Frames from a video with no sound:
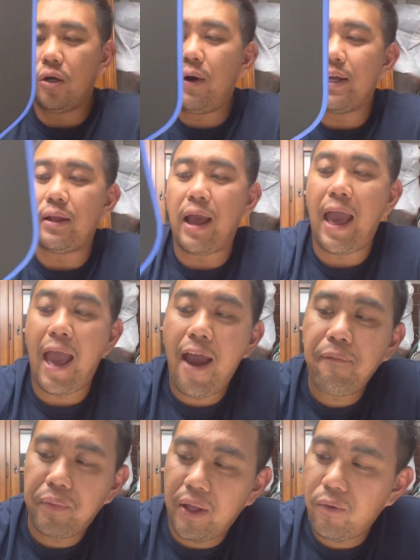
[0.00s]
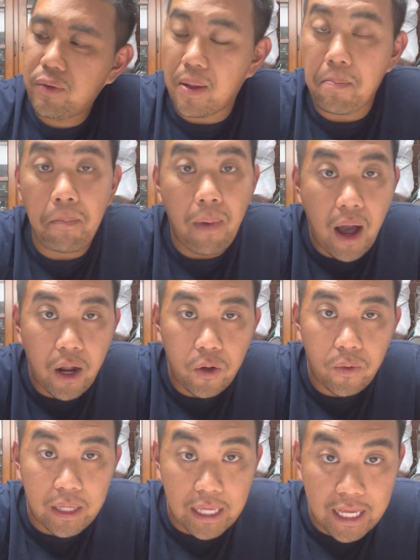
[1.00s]
I have played with the
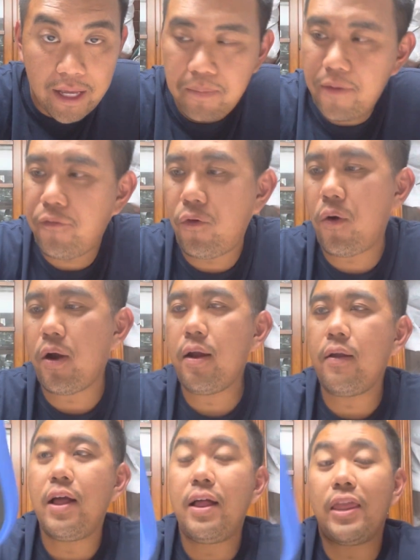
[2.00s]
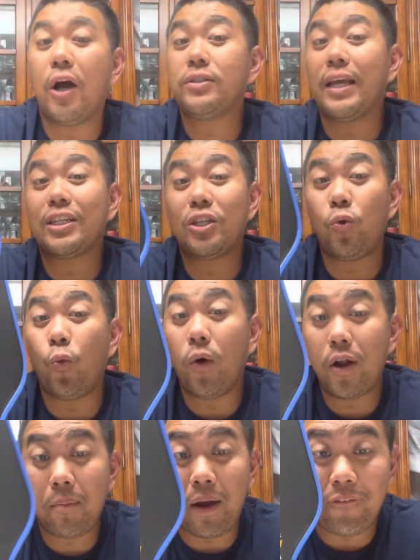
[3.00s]
Model E before. That was actually
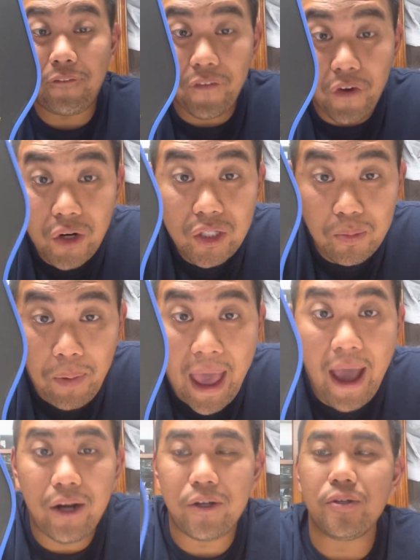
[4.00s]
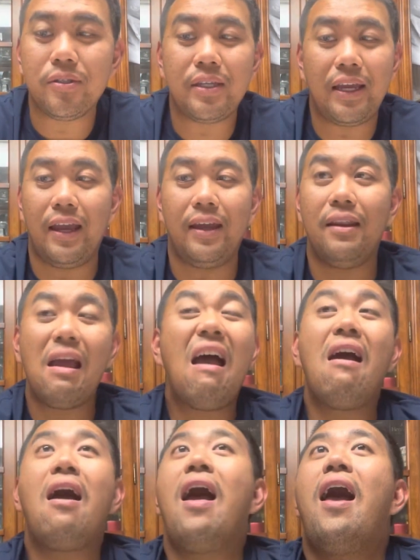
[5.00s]
one of my first paddles, and
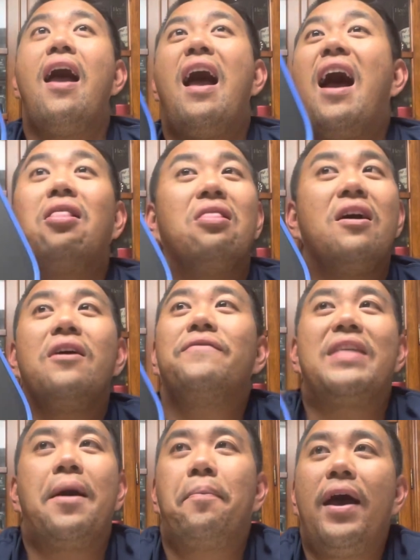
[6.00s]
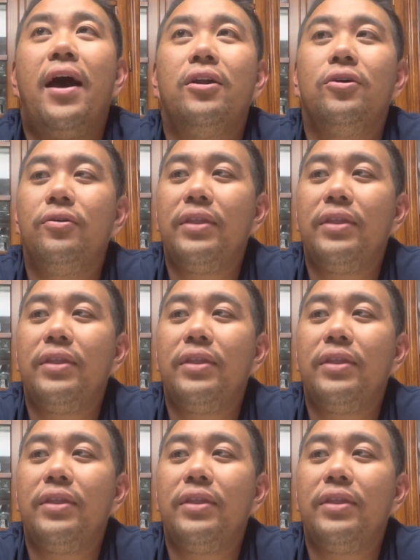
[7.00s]
I love that paddle.